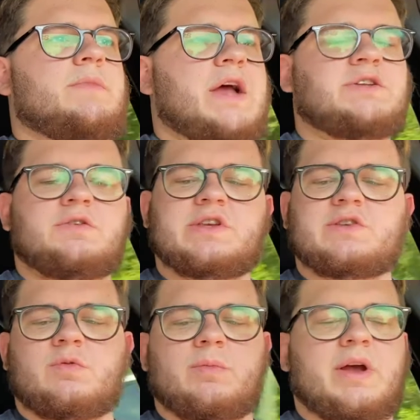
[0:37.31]
I chose
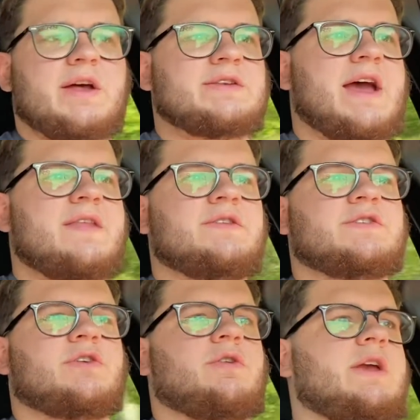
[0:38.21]
this one because it had the
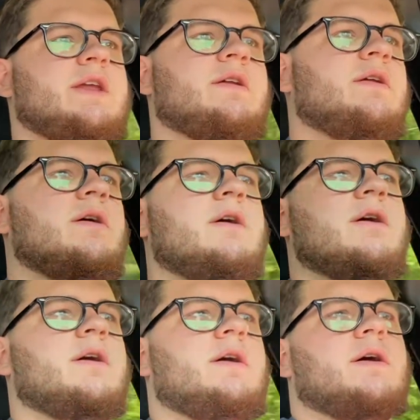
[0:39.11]
screen.
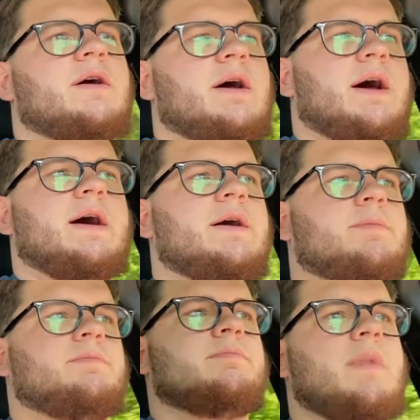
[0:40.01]

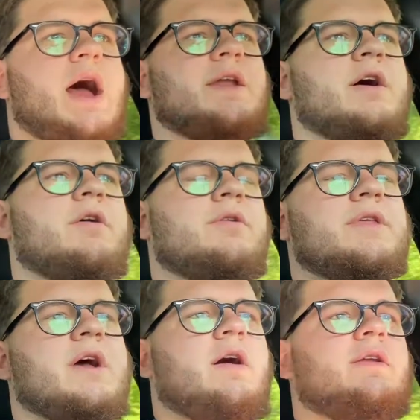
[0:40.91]
I know
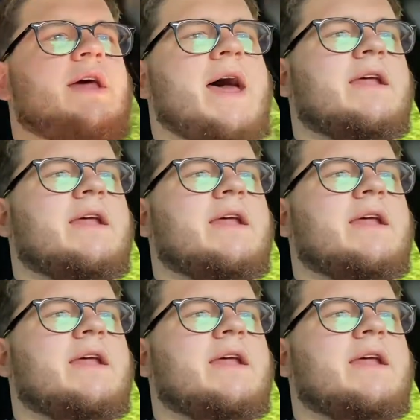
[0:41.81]
that Honda